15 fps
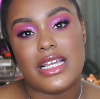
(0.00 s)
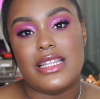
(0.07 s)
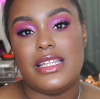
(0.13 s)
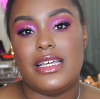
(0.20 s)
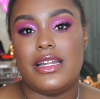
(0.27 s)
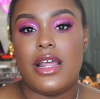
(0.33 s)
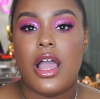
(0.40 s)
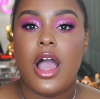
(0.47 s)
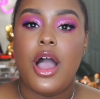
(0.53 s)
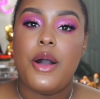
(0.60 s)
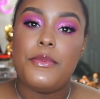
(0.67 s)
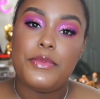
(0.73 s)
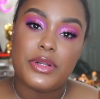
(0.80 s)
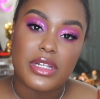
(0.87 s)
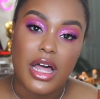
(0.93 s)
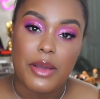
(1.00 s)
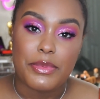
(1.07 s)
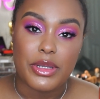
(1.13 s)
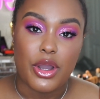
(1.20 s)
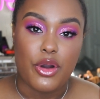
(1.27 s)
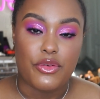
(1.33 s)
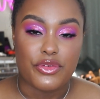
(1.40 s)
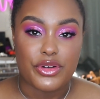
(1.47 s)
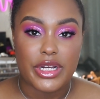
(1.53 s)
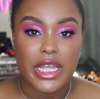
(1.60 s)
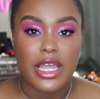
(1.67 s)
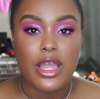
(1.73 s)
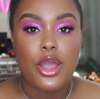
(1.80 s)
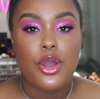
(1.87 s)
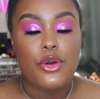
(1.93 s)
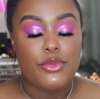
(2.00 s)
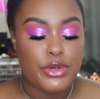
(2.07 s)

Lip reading: and then plop it over it.